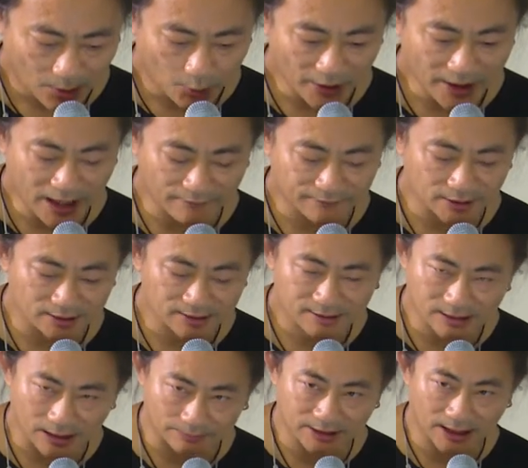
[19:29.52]
we have the
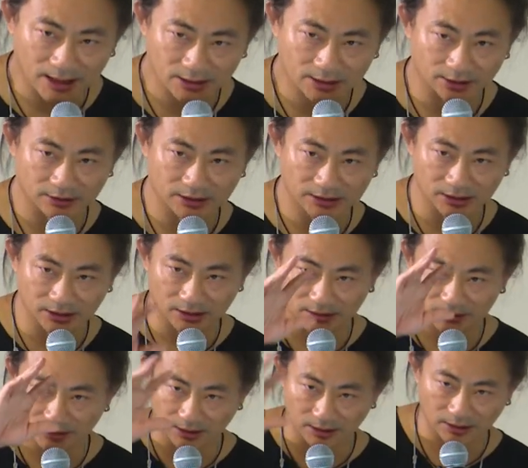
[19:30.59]
subtitle in
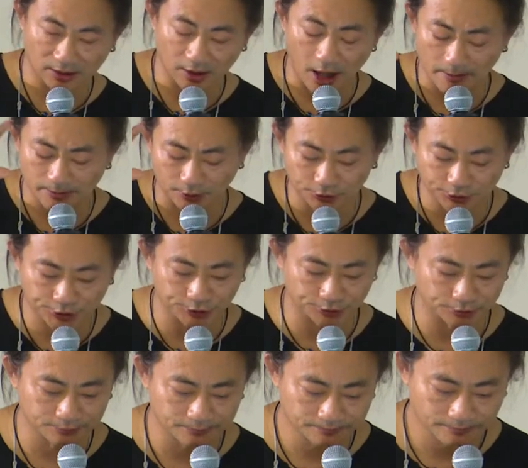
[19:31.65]
the uh, co-option
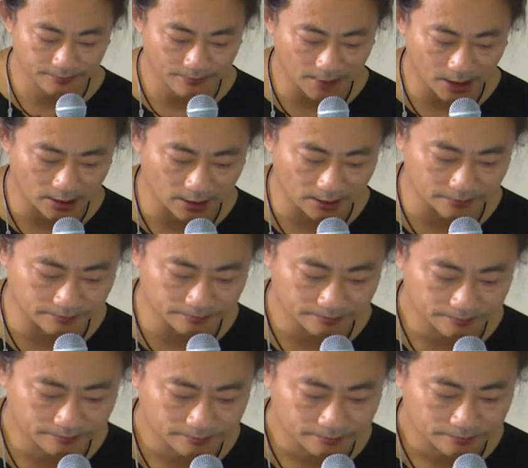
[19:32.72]
two. Um,
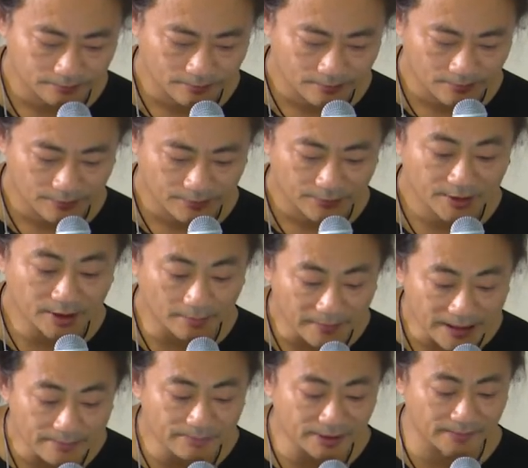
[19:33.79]
the
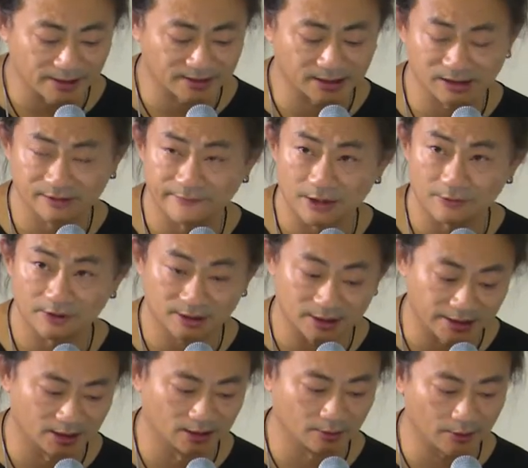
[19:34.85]
main purpose is very
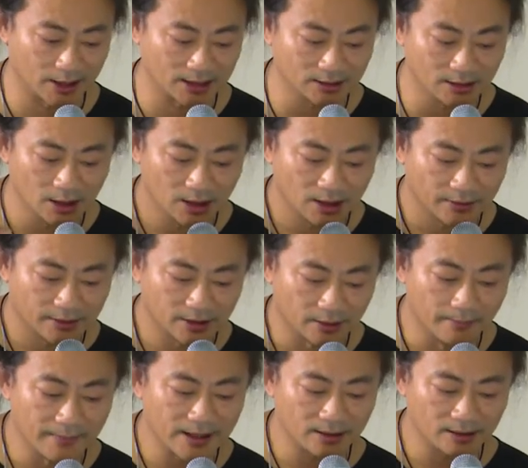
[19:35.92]
clear, right?
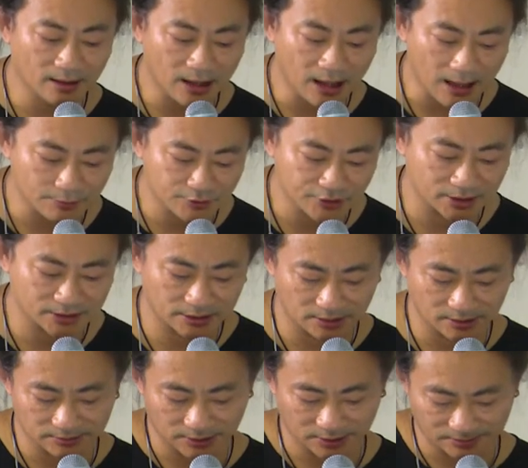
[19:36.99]
the main object
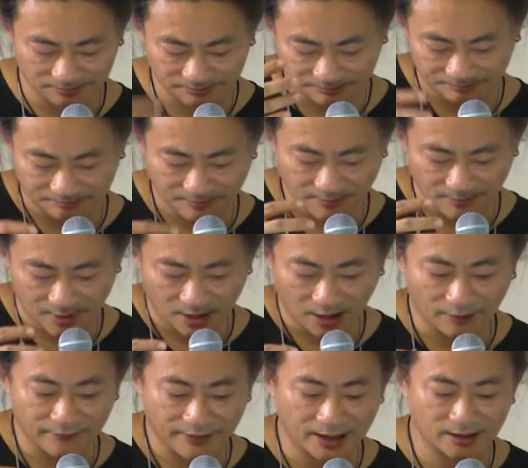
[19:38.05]
um,
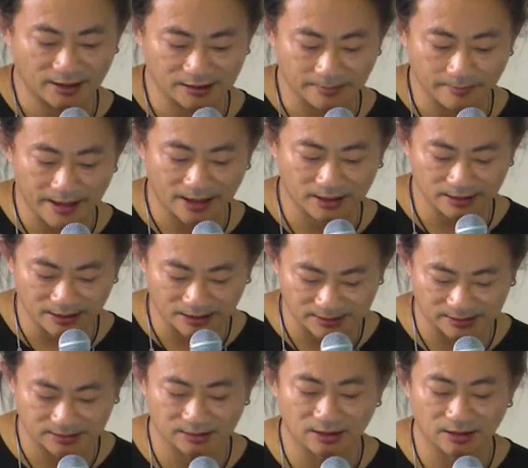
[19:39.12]
of that is make
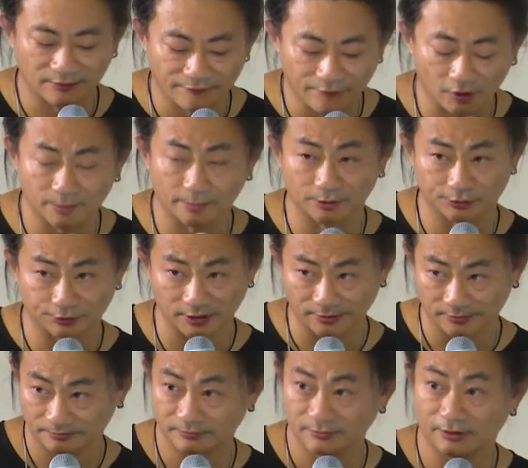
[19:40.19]
is affordable to
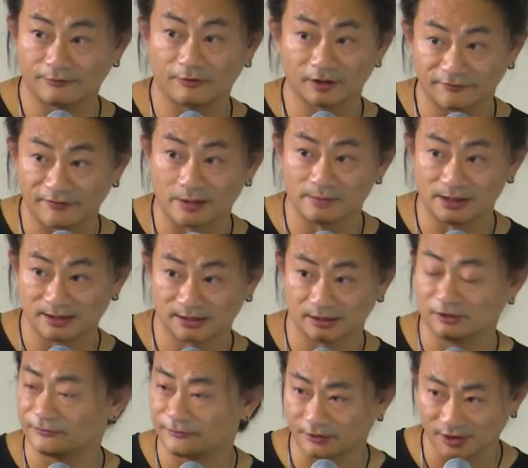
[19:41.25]
the, for the farmers,
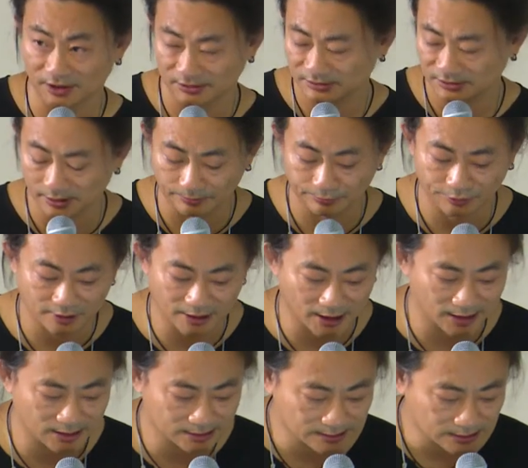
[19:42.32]
for the, the poor
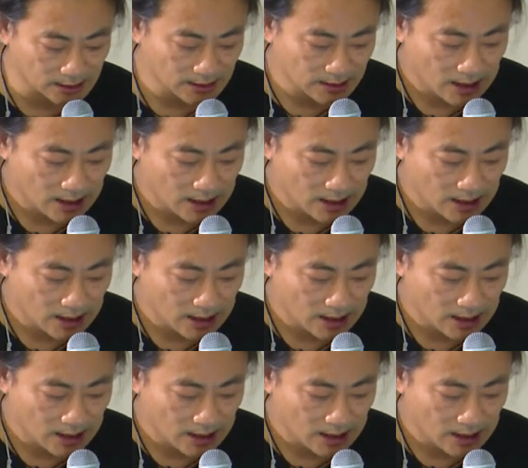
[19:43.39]
guys.